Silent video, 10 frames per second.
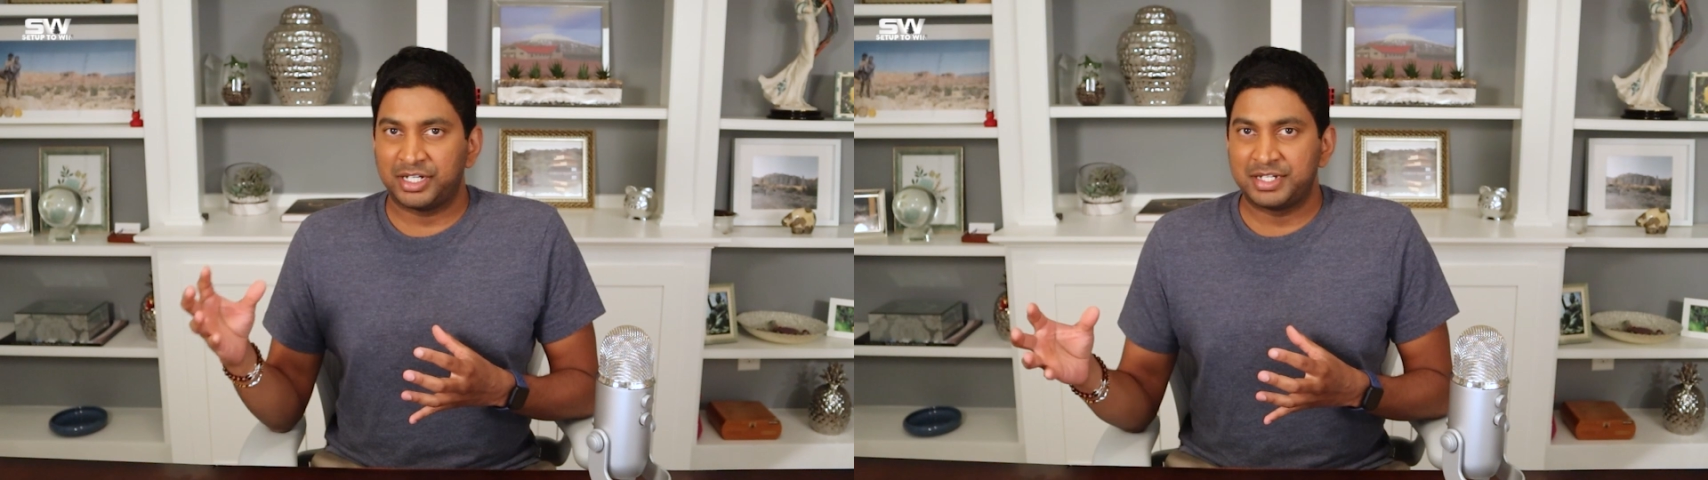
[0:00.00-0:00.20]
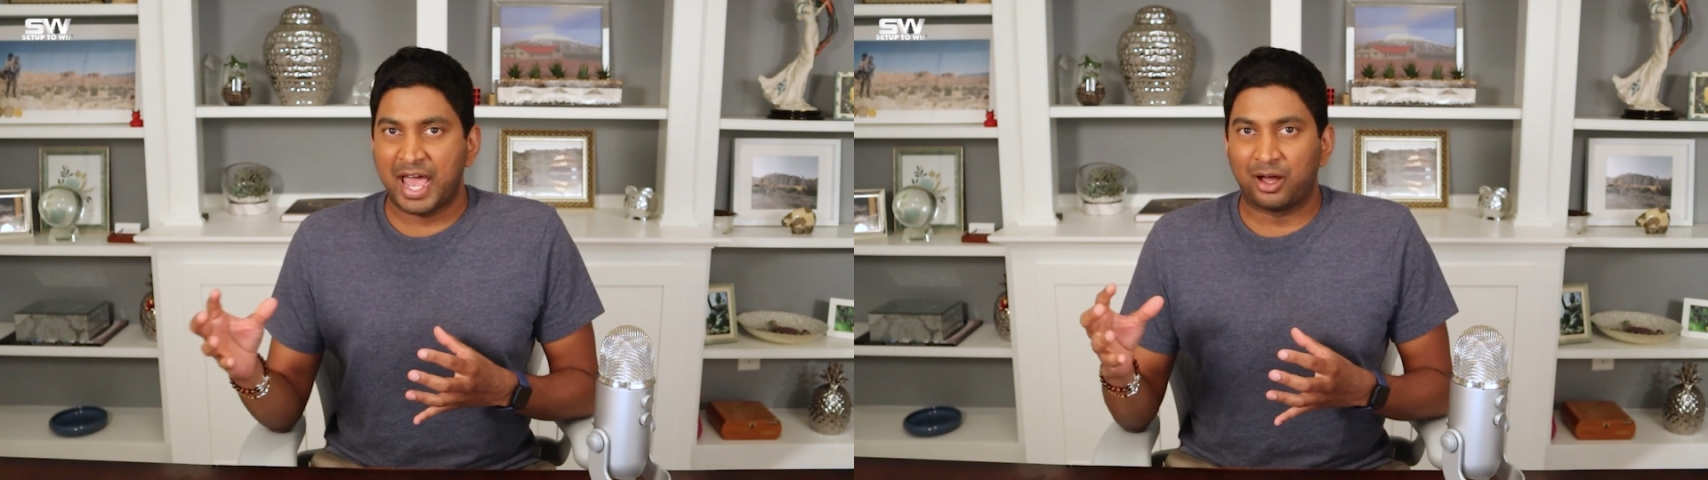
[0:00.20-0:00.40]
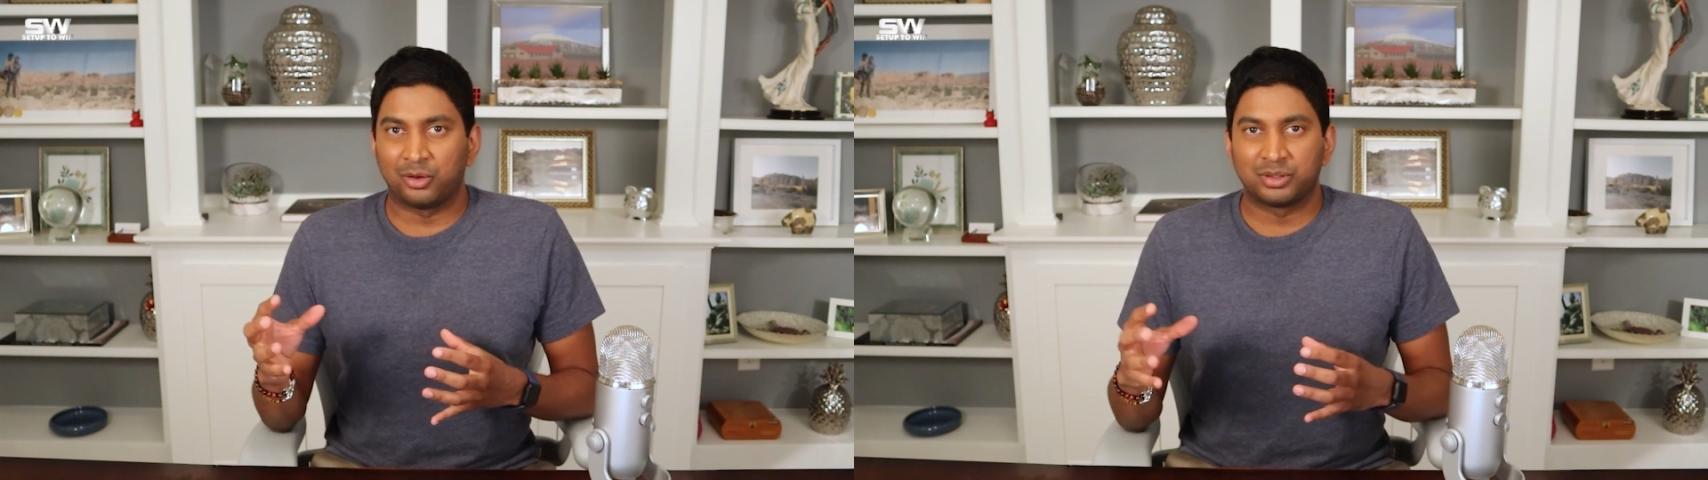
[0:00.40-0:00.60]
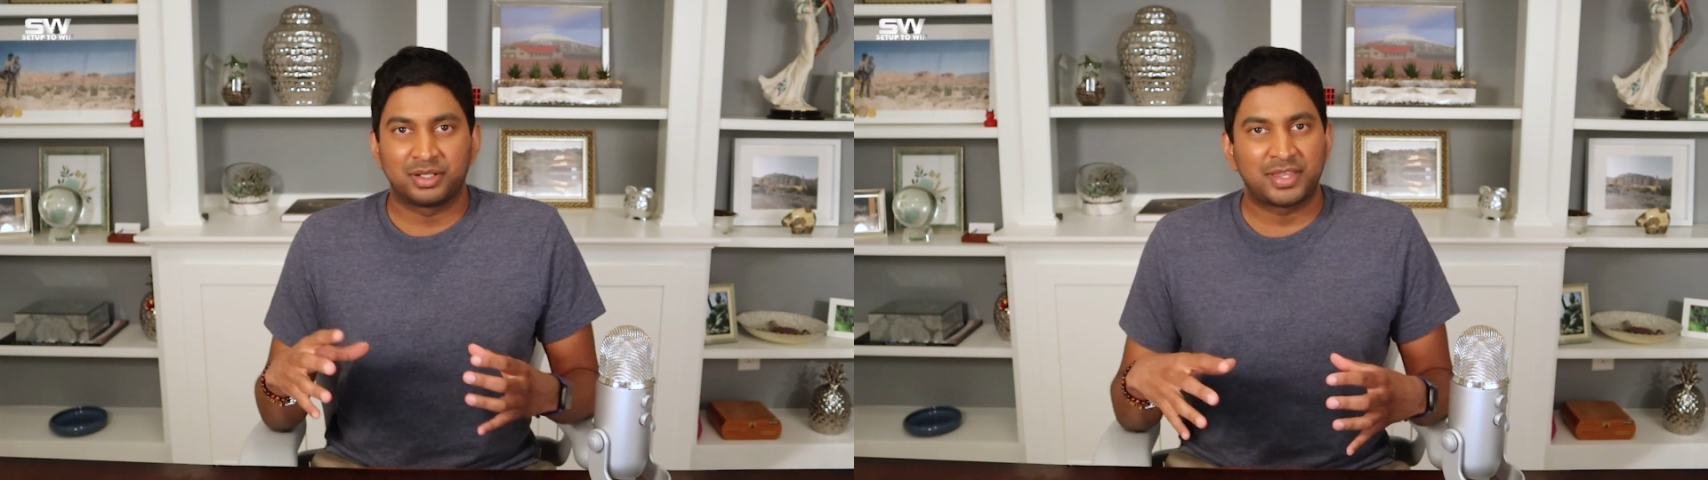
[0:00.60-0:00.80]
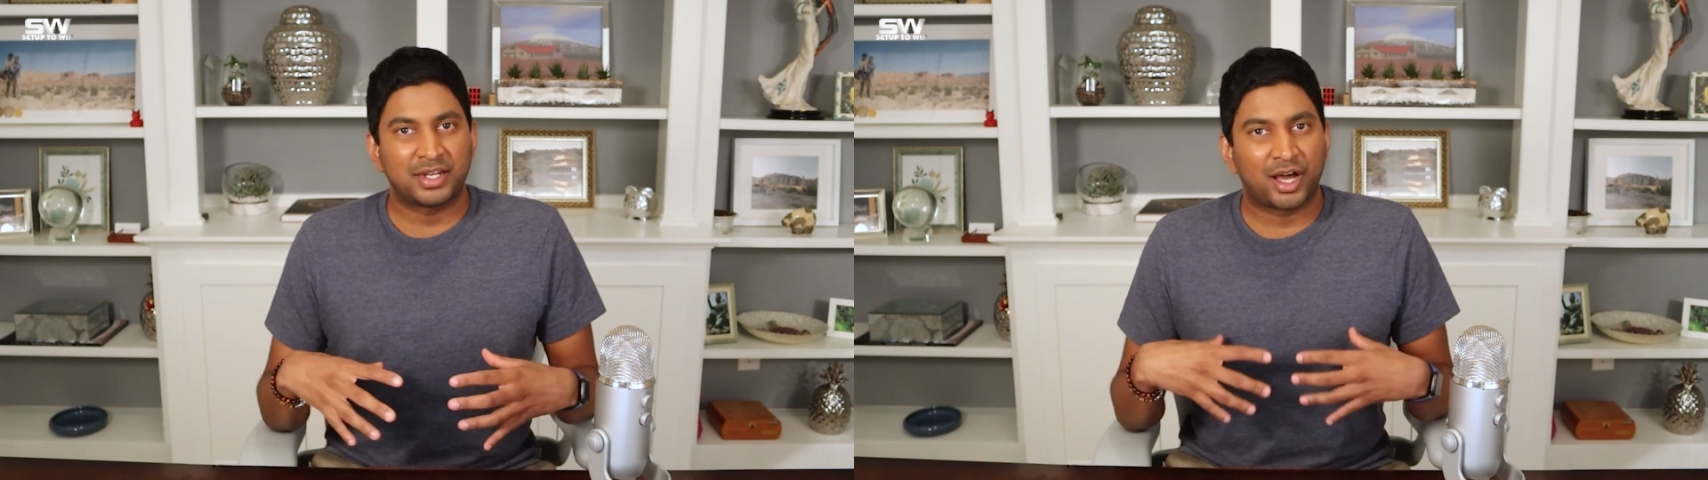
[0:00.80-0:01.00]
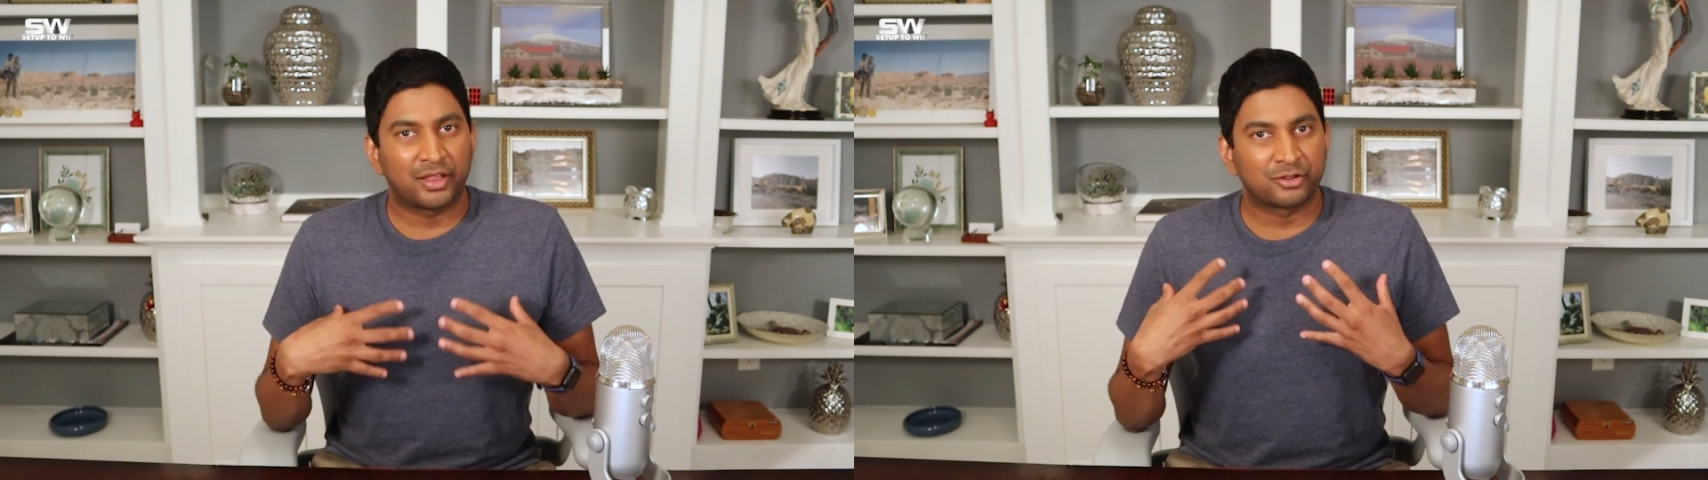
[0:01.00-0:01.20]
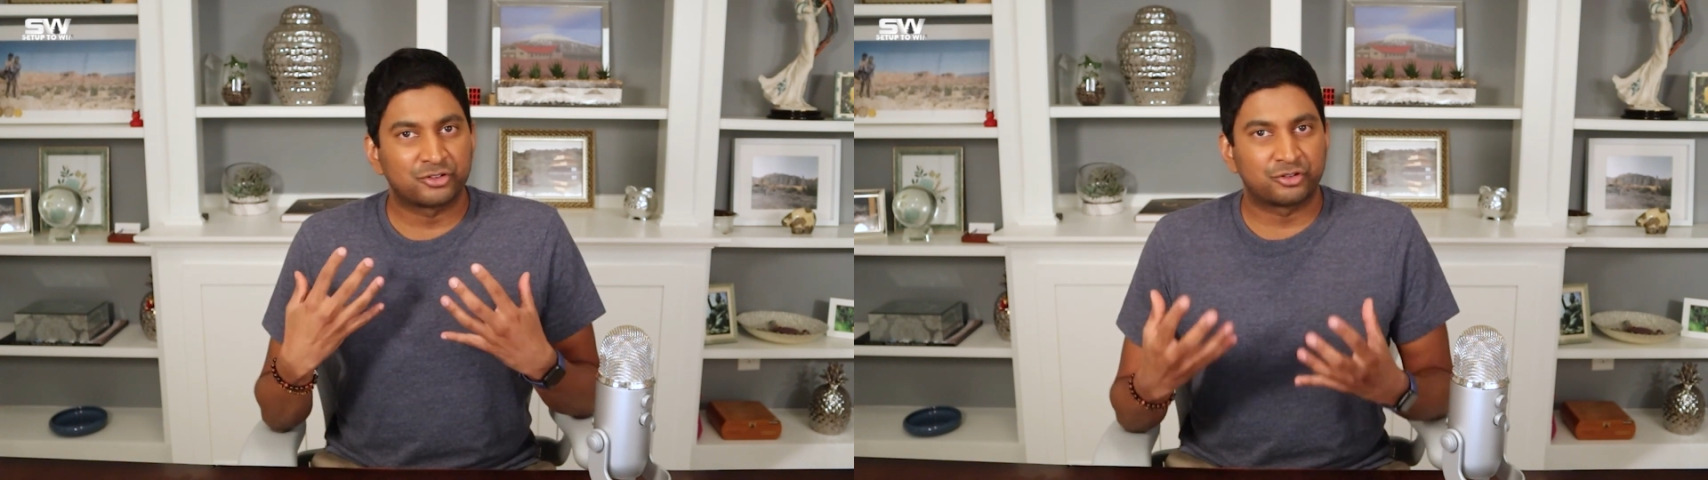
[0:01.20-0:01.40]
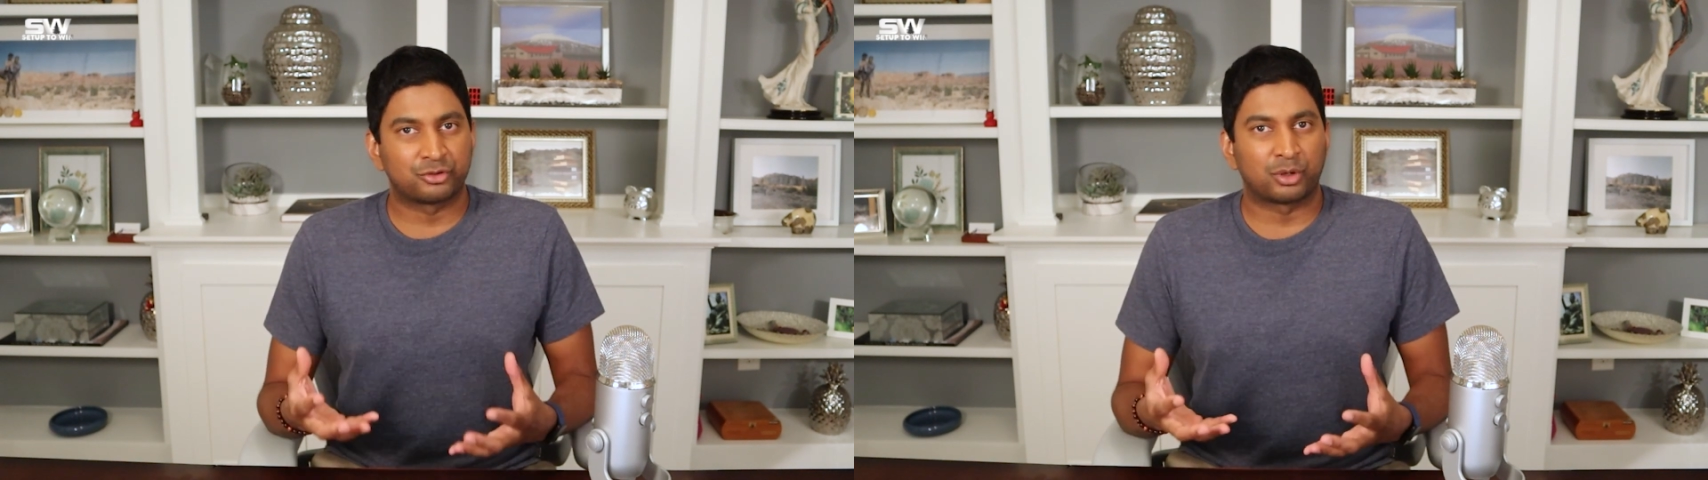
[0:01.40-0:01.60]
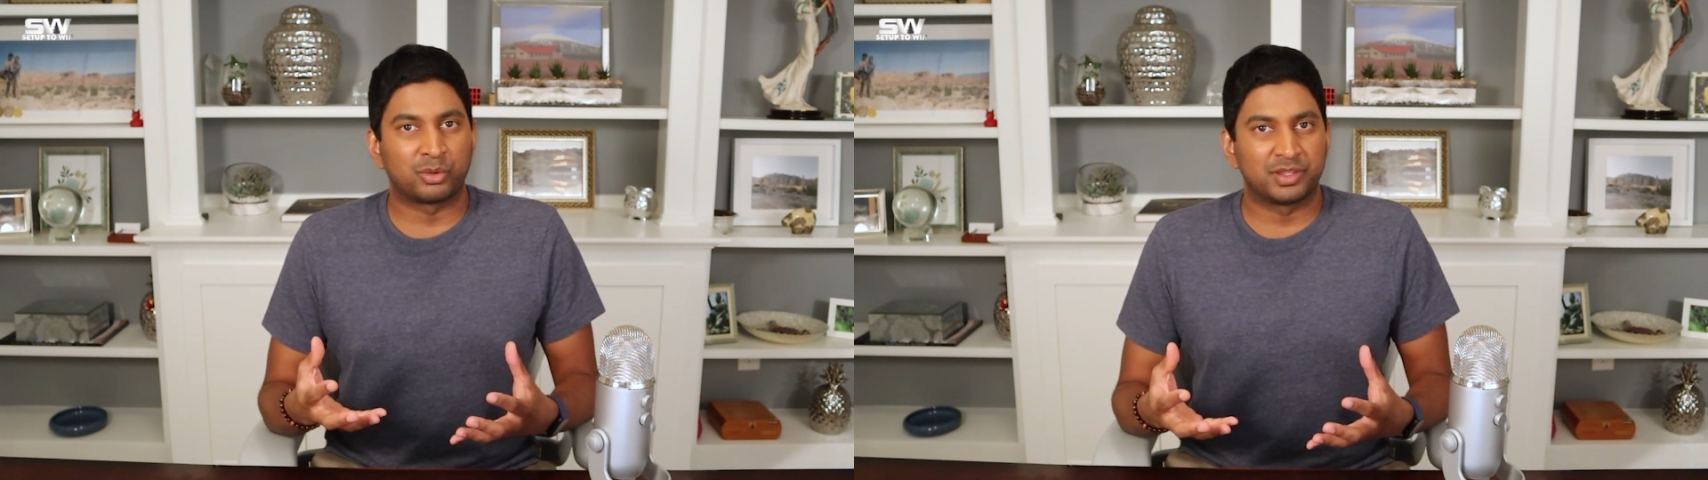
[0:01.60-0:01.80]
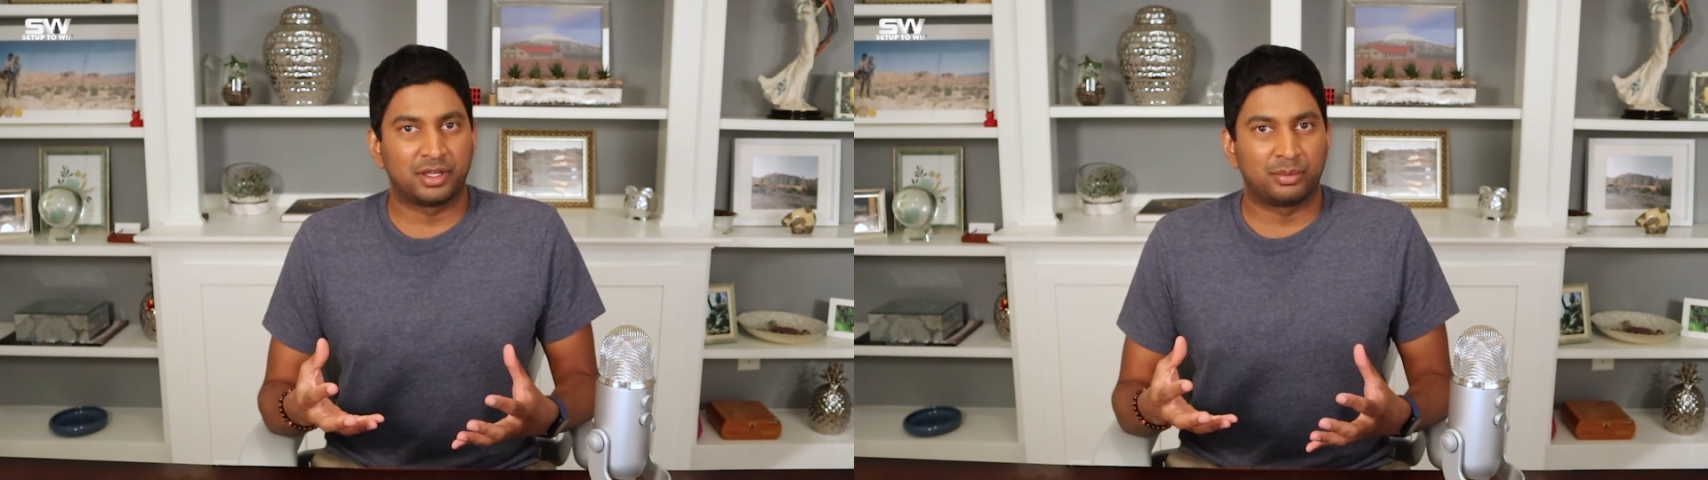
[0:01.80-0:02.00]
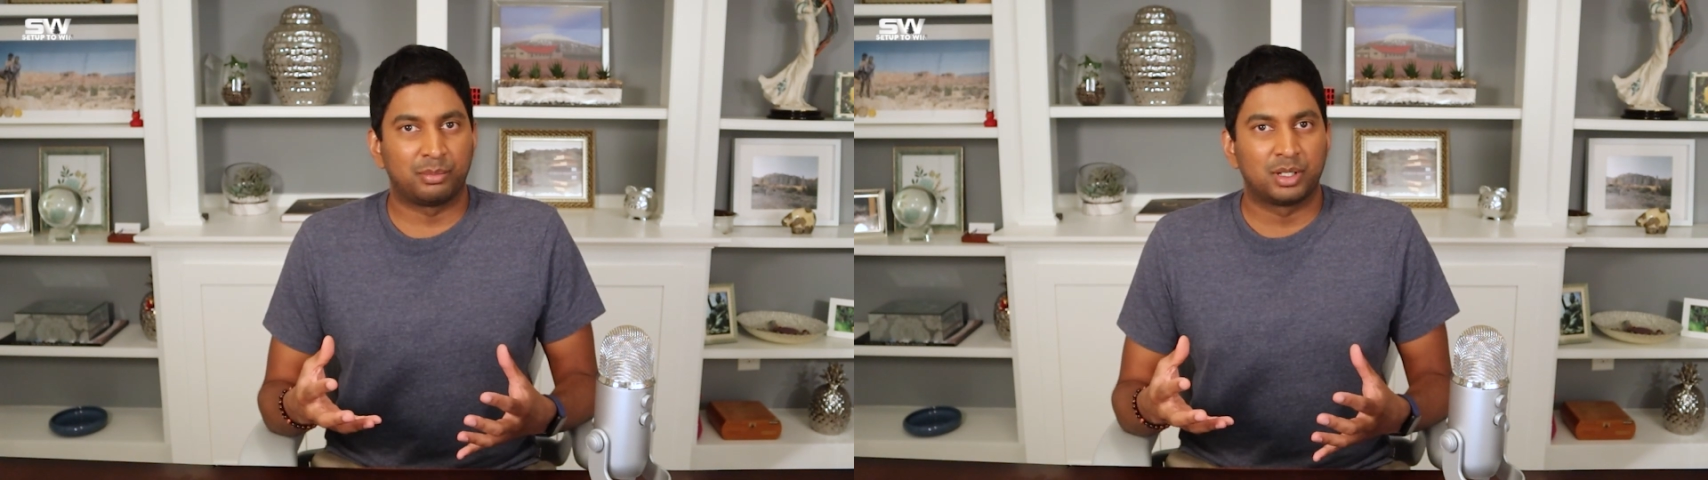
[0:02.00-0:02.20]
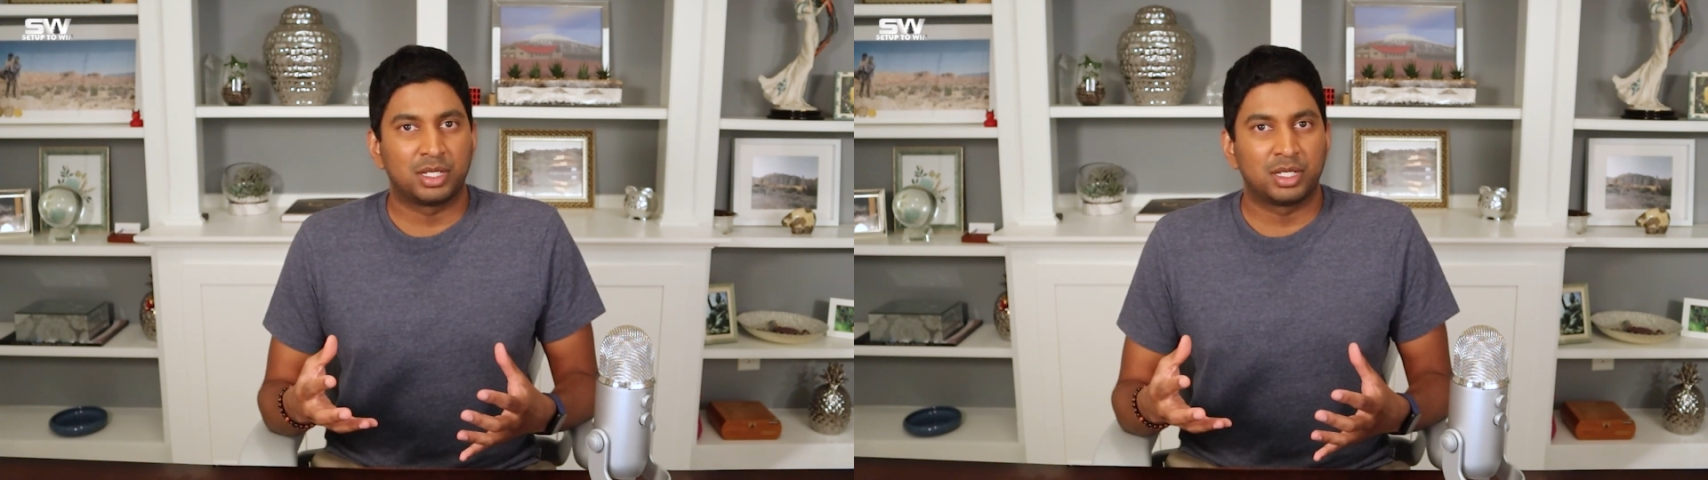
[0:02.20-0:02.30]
and doubt that others throw at them